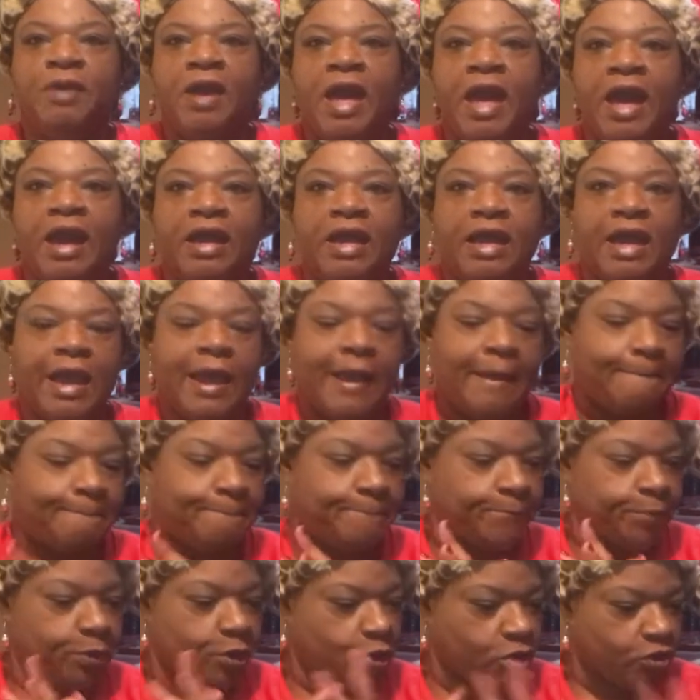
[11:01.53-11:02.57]
back a
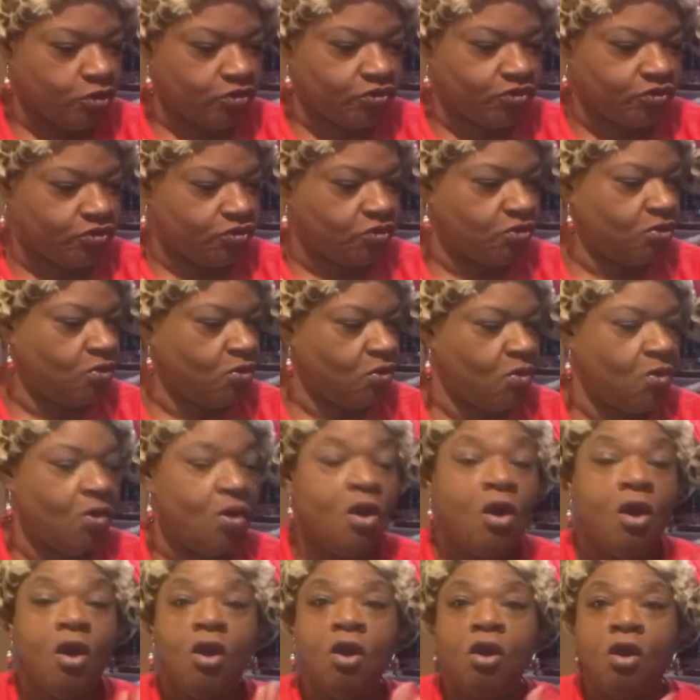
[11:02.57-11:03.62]
personal
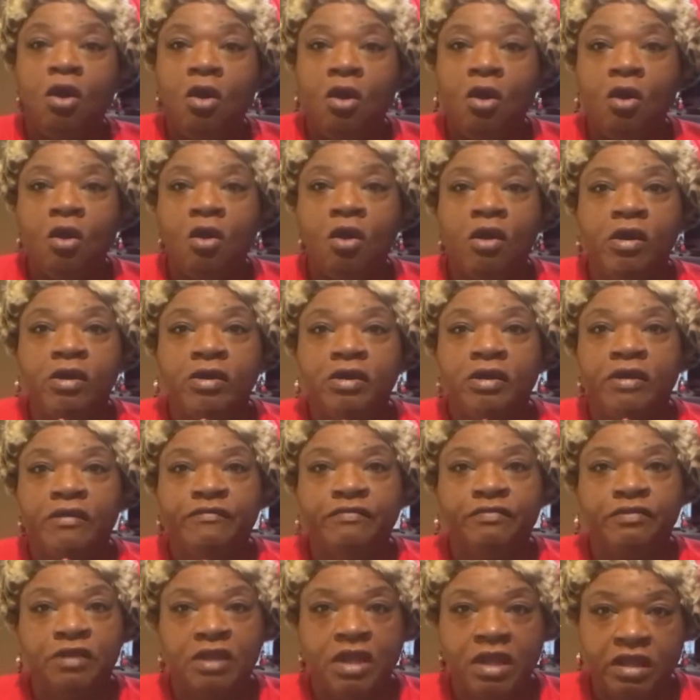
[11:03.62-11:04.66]
card of
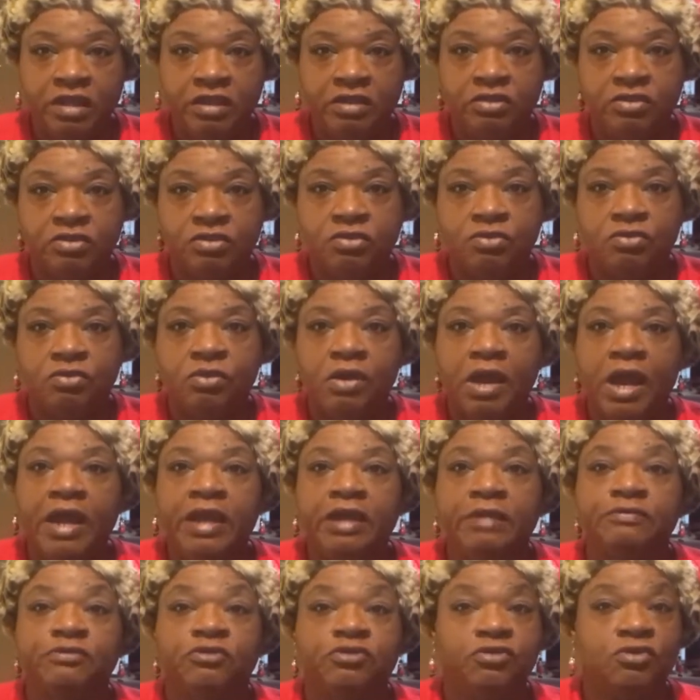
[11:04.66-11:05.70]
thank you. I
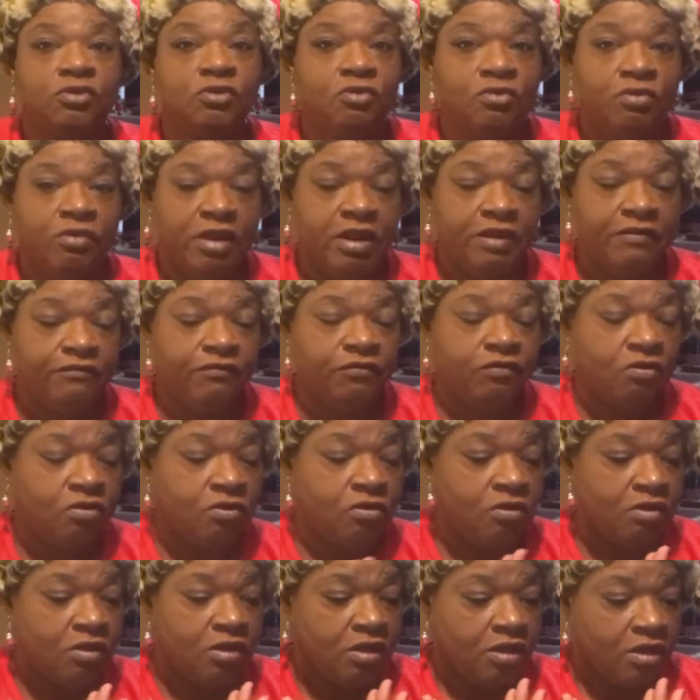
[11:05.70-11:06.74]
am so
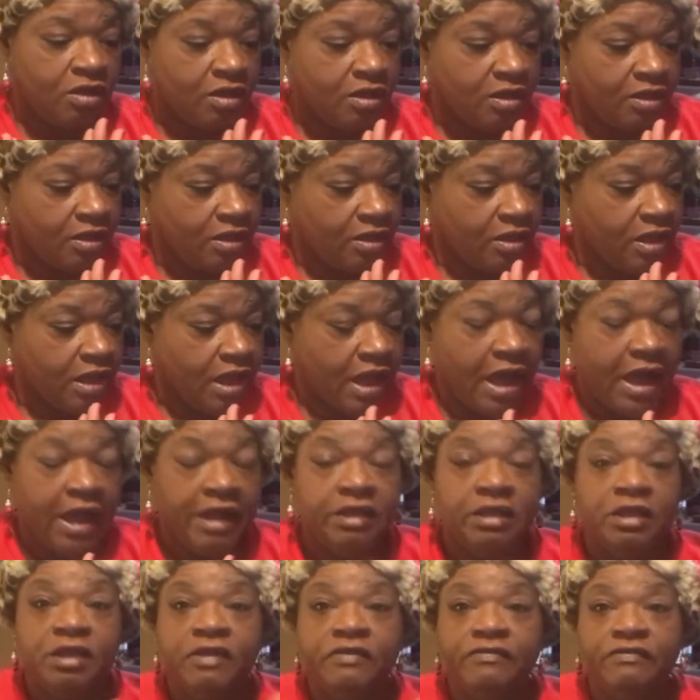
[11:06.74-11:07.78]
grateful. I
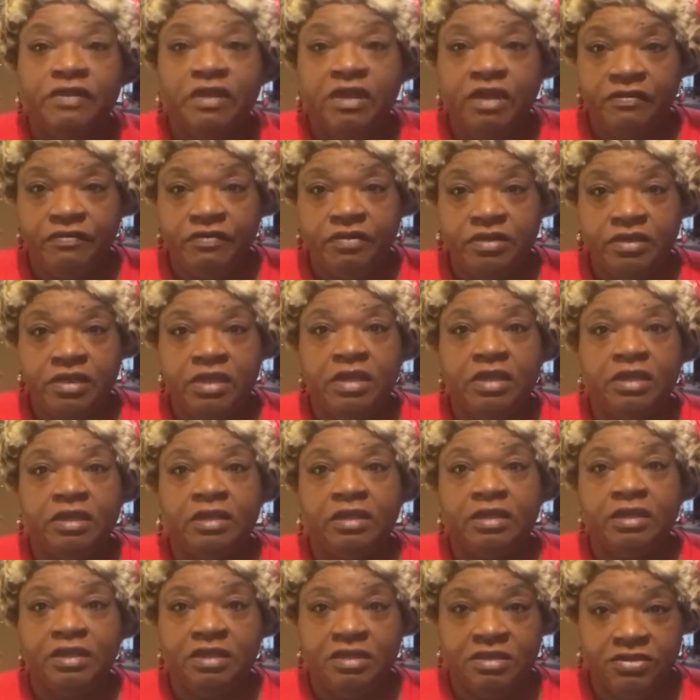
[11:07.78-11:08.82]
love everything
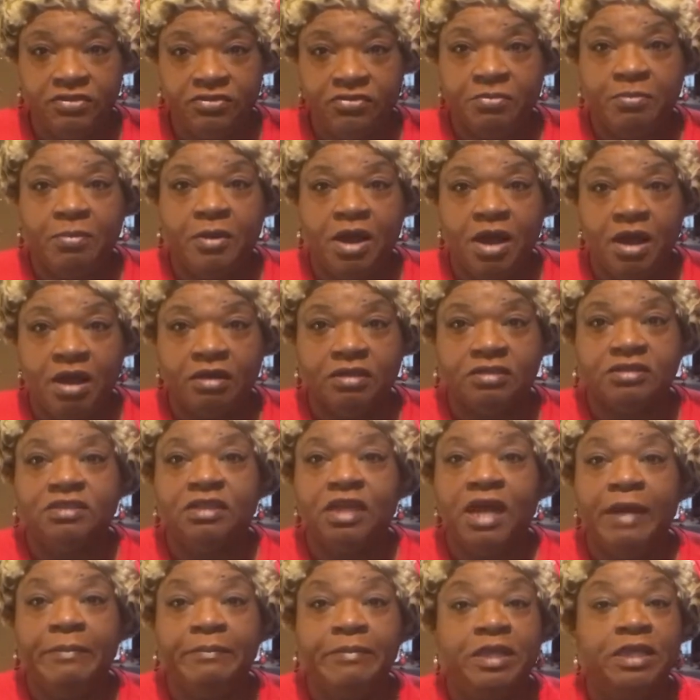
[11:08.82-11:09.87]
in this box.
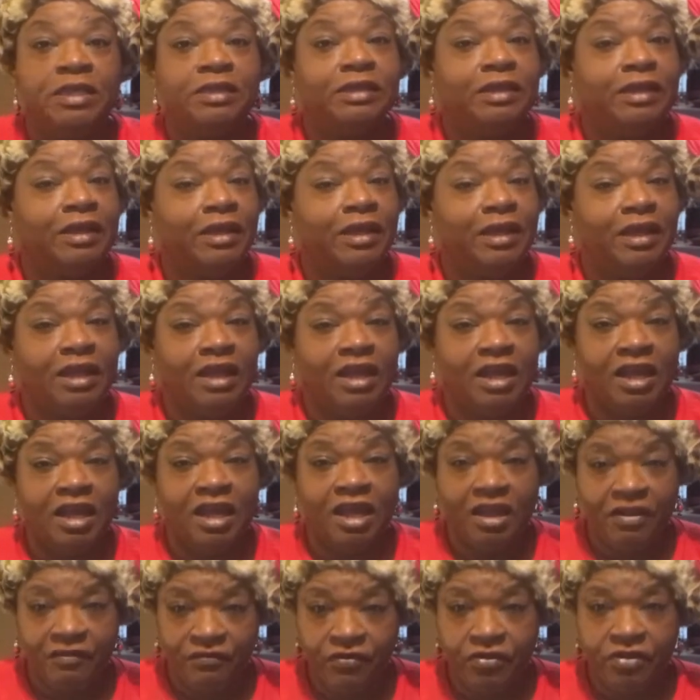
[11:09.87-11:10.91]
I mean,
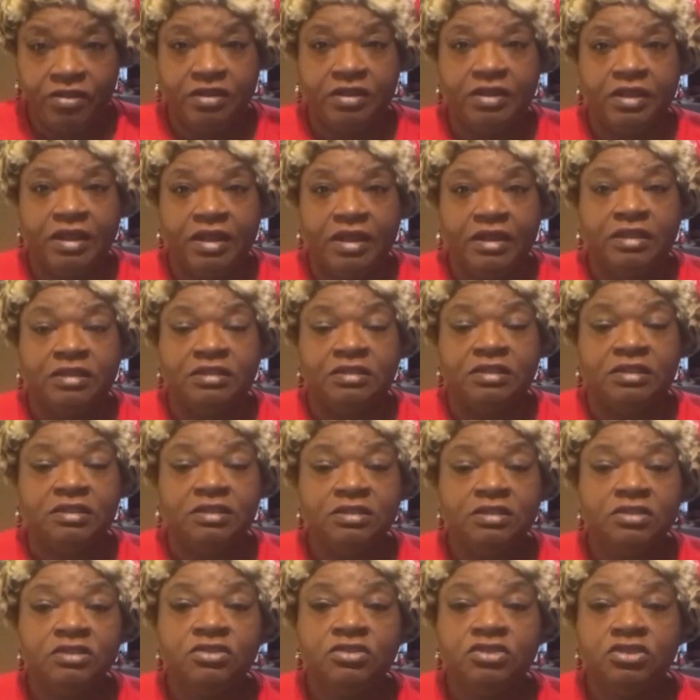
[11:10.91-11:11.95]
everything.
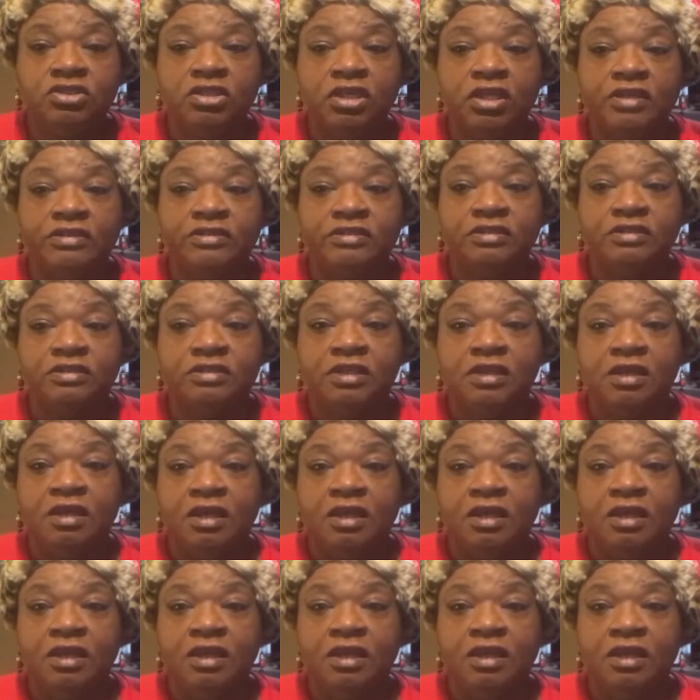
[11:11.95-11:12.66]
This is just,